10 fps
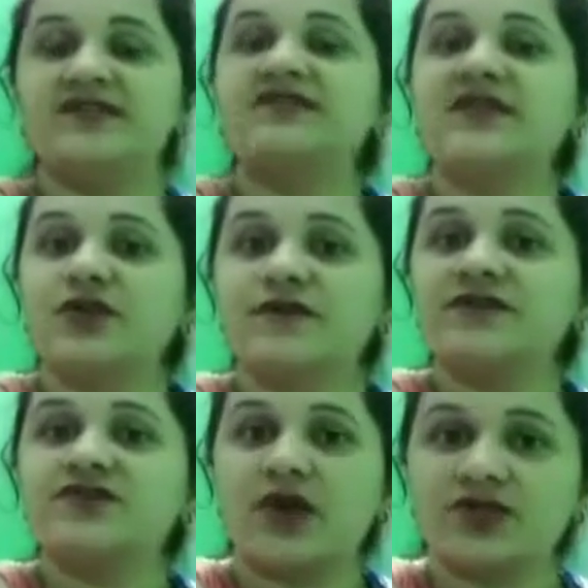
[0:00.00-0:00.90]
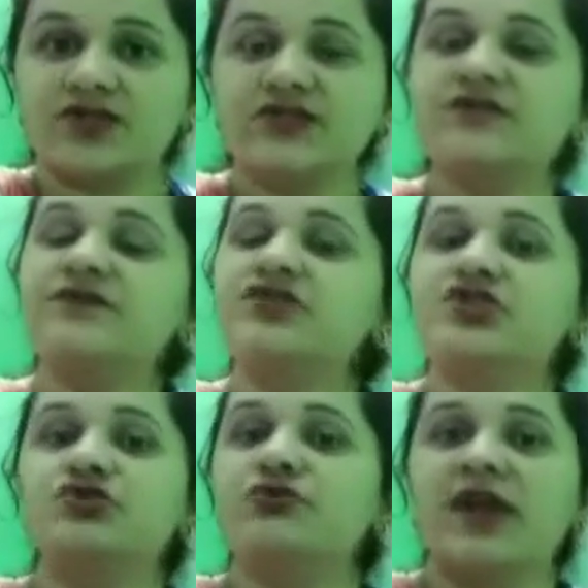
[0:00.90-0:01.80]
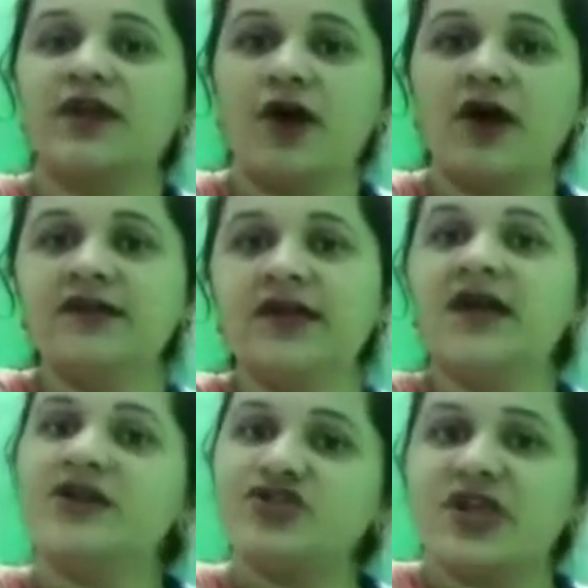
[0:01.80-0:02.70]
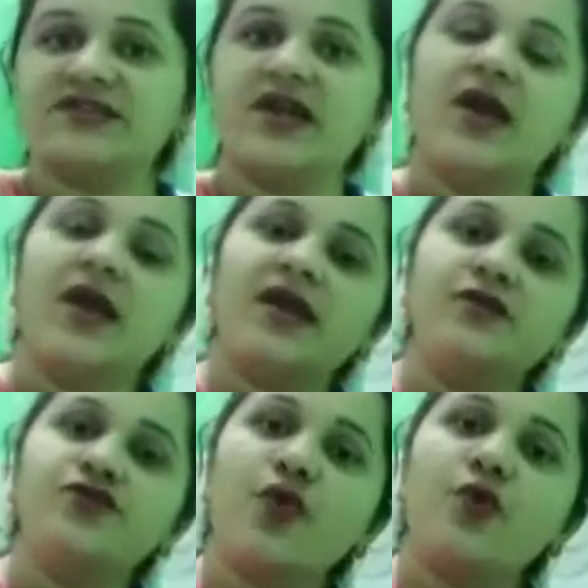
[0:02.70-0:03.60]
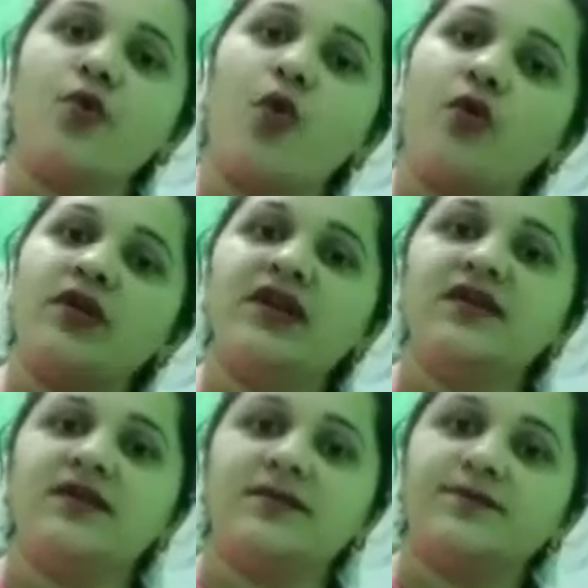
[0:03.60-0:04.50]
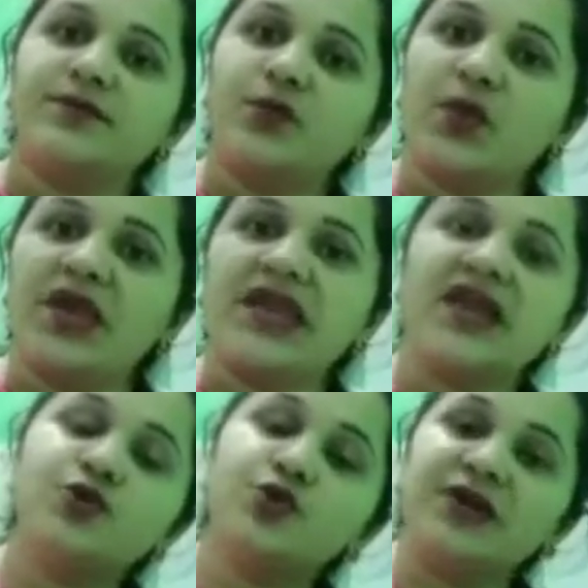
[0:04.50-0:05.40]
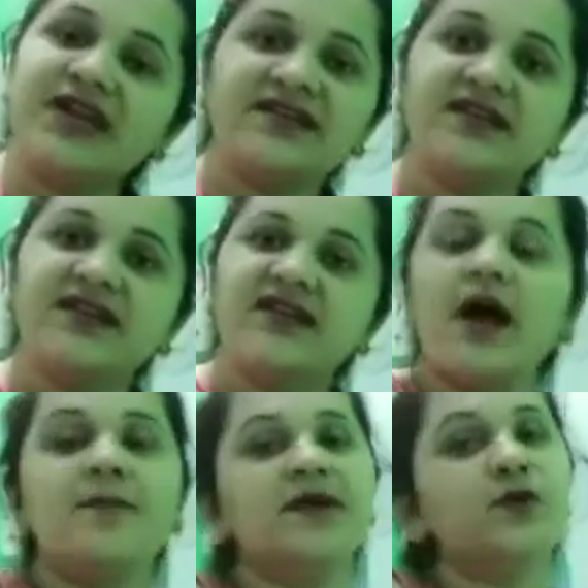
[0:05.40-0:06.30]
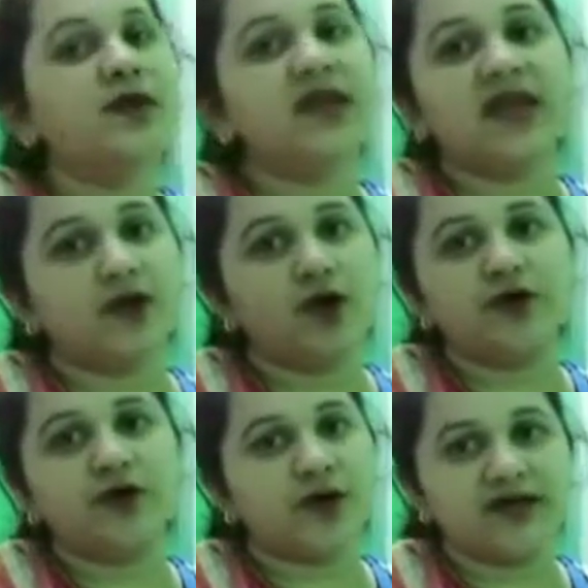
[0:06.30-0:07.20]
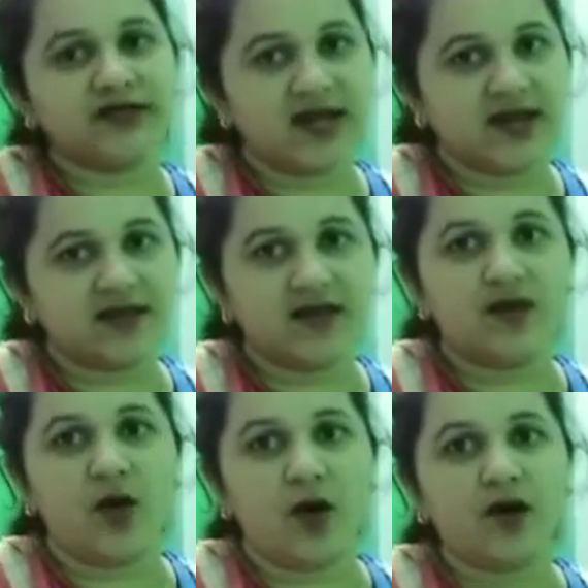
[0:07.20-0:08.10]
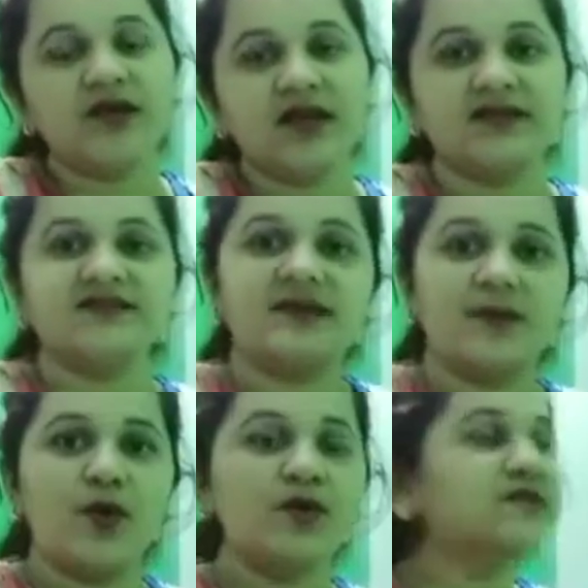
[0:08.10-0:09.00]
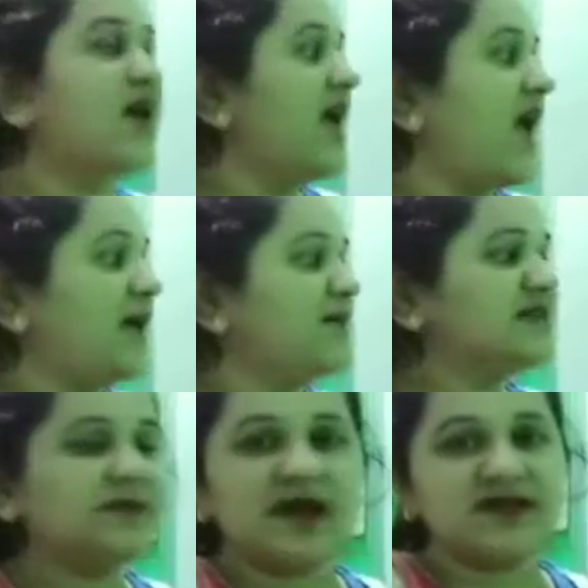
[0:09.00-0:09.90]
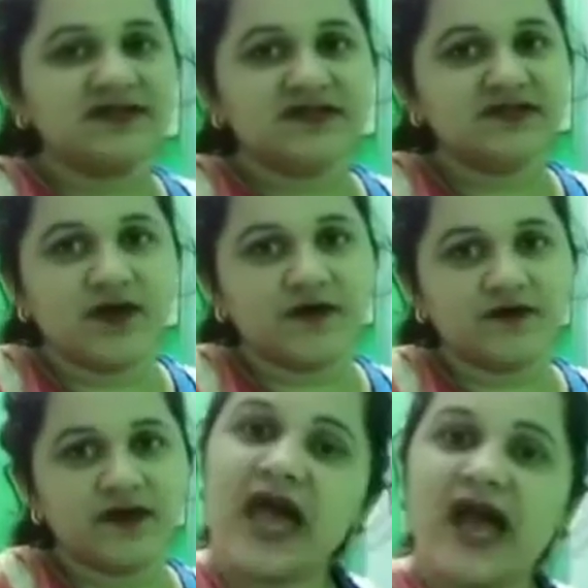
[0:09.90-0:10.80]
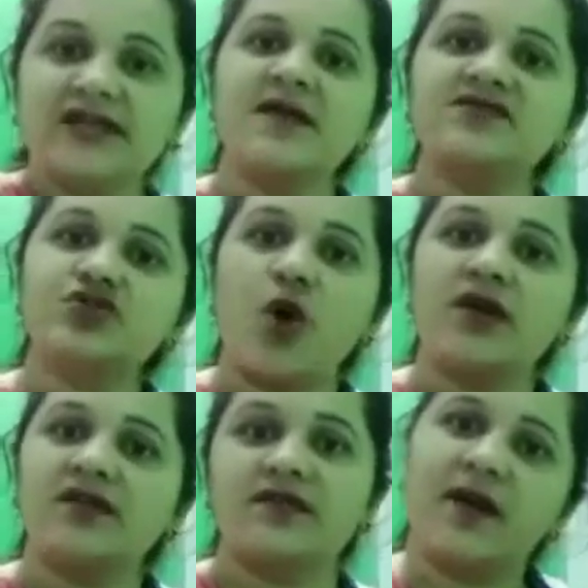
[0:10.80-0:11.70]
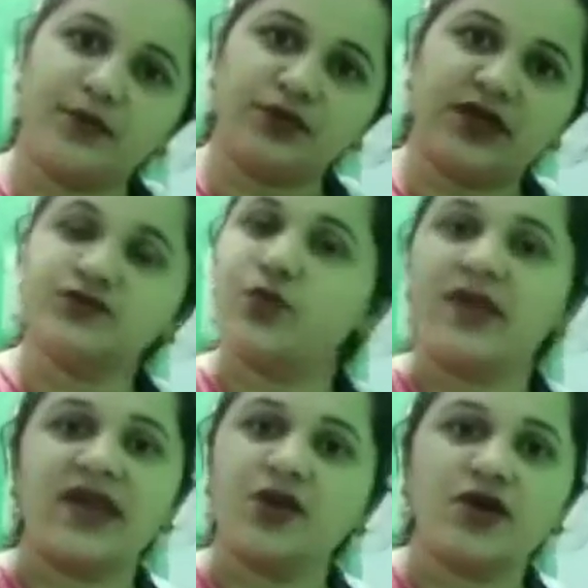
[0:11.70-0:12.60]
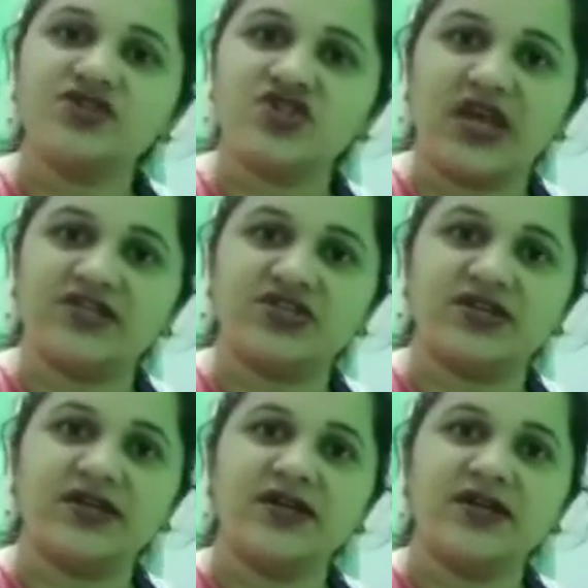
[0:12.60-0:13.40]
The set of instructions which you cannot change. In ROM, only we can read the data, but we cannot write anything on it. Suppose MS Paint is a software installed in the computer, so we cannot change it.